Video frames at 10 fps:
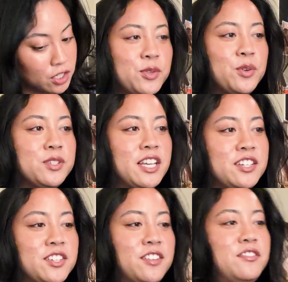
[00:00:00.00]
a whole
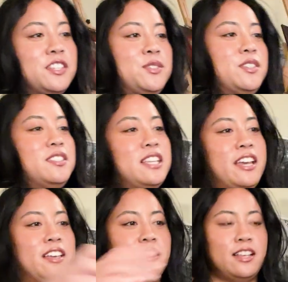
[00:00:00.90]
section of this
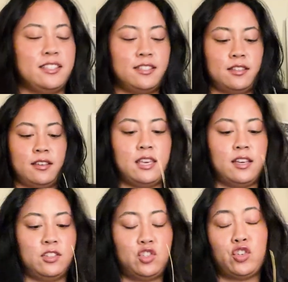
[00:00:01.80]
site that's
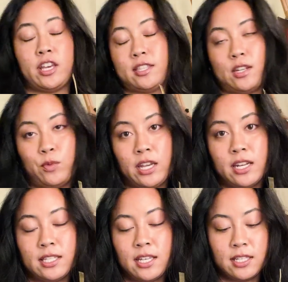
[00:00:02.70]
the strengths and
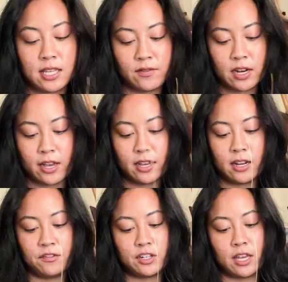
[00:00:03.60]
weaknesses of an
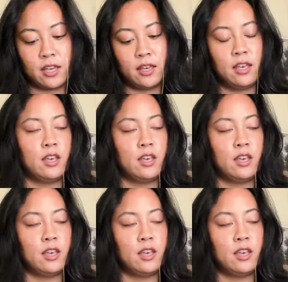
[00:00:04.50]
INFJ.